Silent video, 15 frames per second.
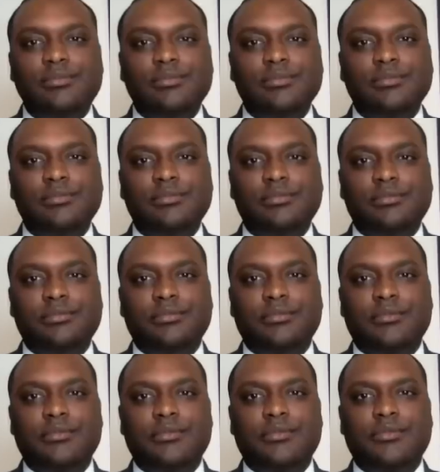
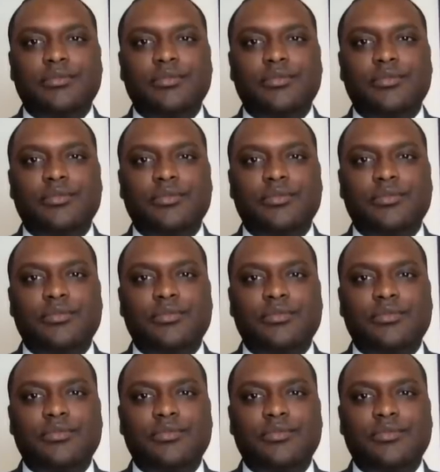
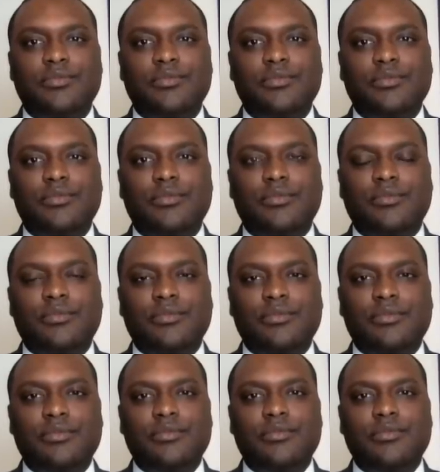
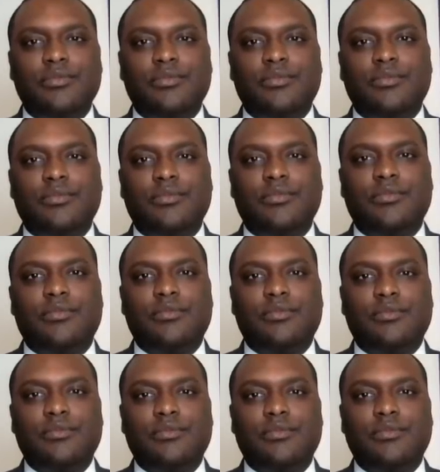
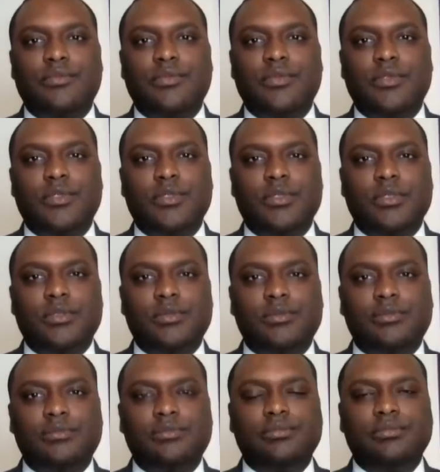
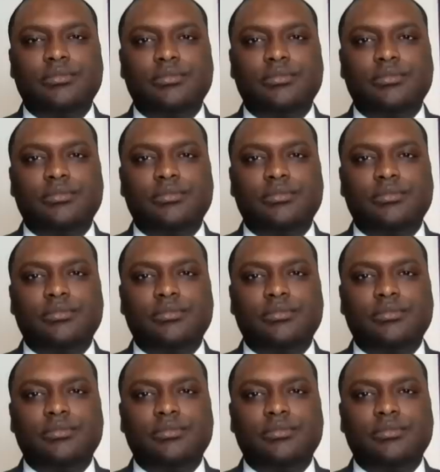[no speech]